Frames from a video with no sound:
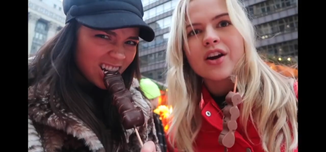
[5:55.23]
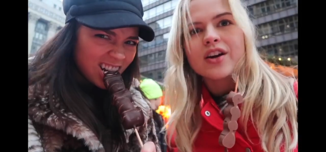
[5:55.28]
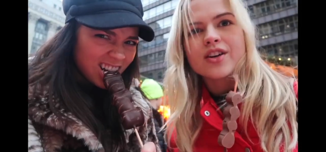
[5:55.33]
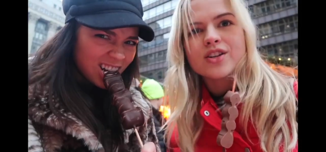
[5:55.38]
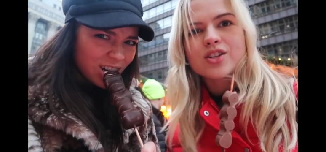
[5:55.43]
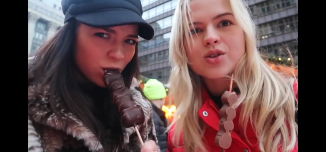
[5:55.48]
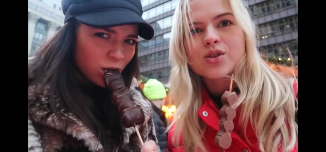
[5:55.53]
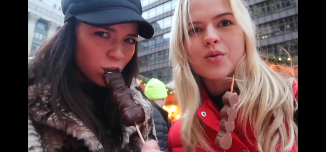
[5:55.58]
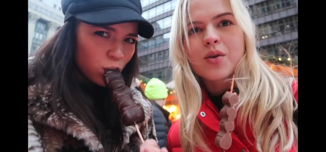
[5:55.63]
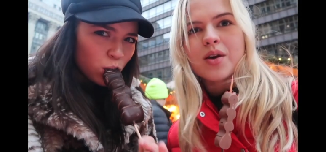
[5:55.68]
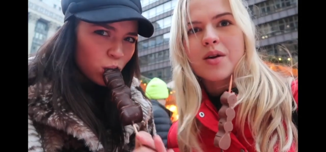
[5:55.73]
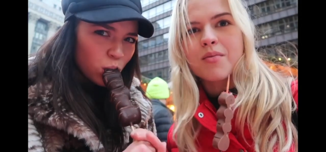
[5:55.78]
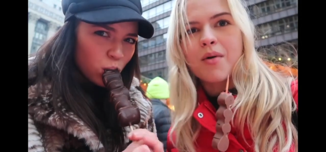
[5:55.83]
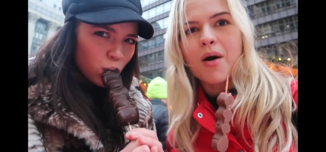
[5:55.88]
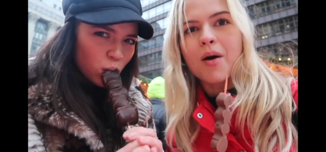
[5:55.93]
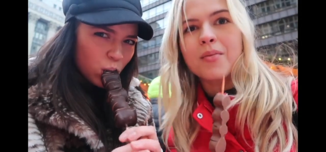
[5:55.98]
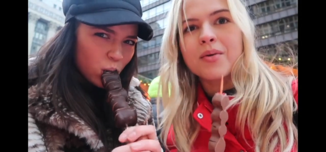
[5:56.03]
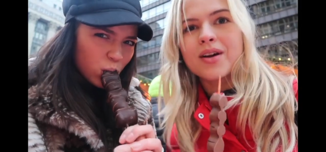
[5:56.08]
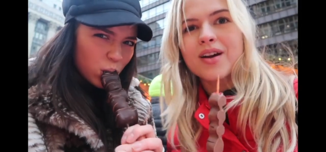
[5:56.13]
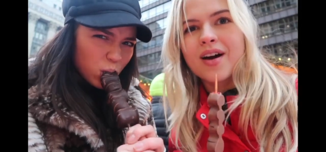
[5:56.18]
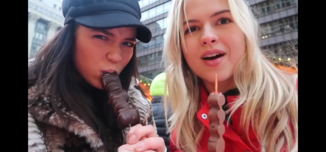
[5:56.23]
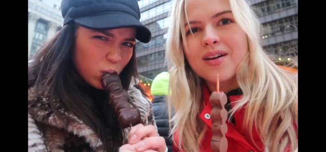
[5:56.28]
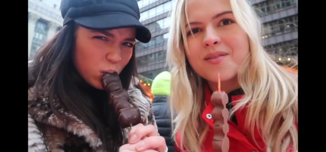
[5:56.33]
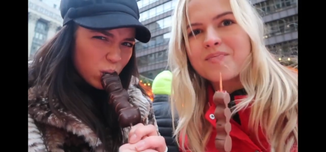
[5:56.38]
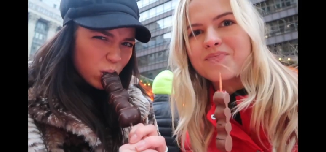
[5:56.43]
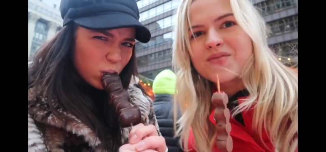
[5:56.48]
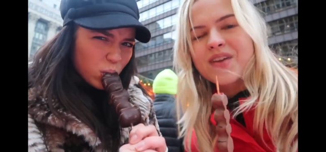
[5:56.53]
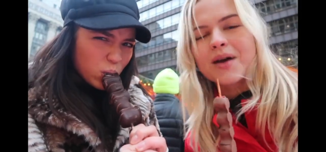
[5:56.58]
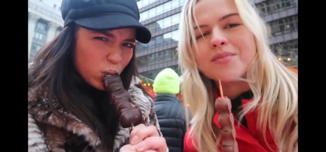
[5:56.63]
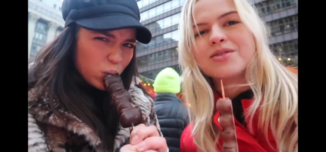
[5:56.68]
Speaker 1: Sharing a sweet moment.
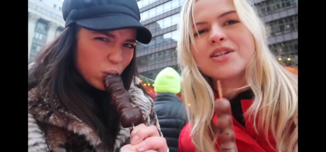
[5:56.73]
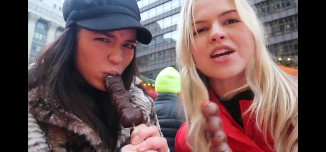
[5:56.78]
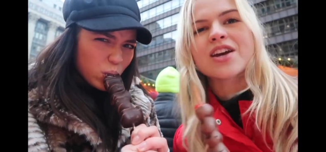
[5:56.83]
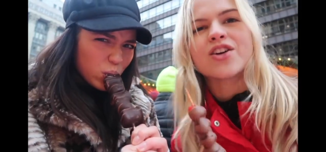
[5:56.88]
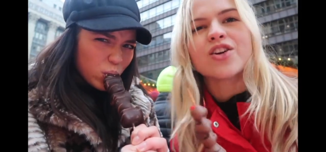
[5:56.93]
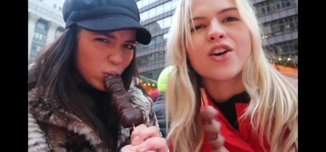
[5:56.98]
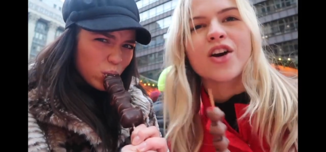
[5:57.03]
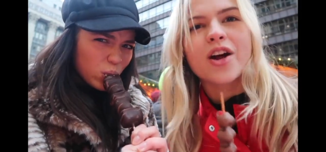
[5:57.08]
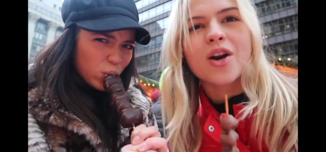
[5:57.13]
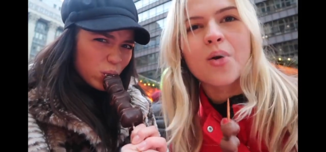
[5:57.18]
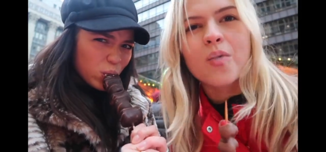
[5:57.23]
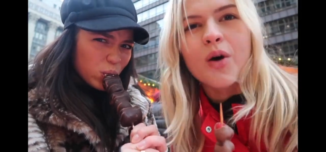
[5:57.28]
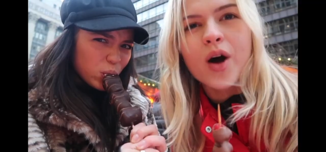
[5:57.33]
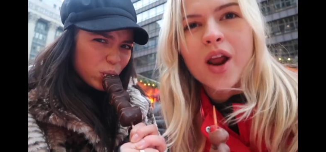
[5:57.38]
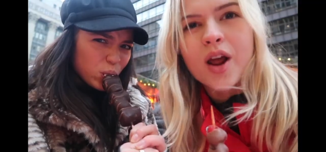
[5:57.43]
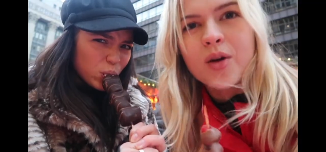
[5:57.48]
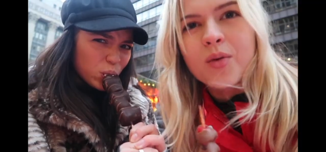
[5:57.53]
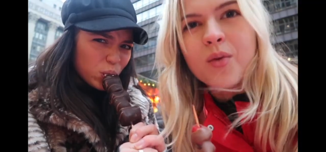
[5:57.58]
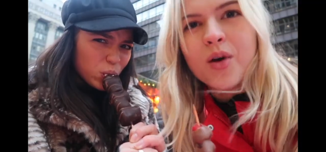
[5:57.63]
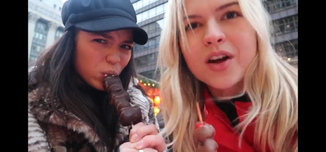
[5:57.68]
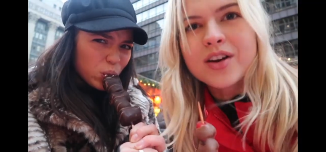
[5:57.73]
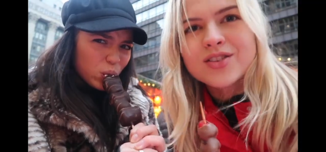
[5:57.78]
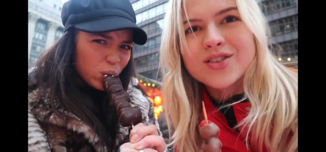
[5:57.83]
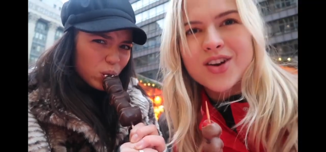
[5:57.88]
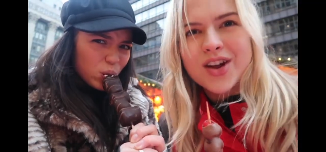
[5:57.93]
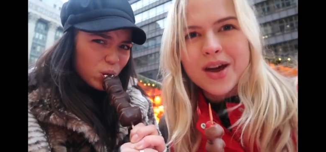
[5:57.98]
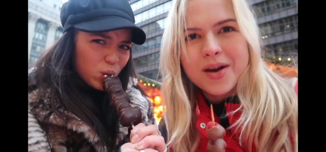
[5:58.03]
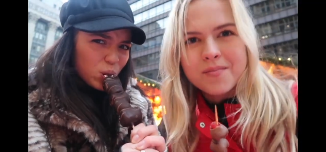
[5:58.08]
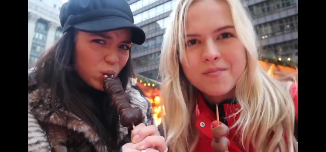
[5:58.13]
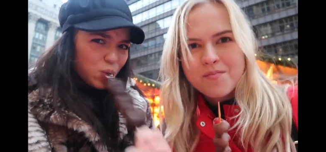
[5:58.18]
On, I'm taking her on a one-on-one -on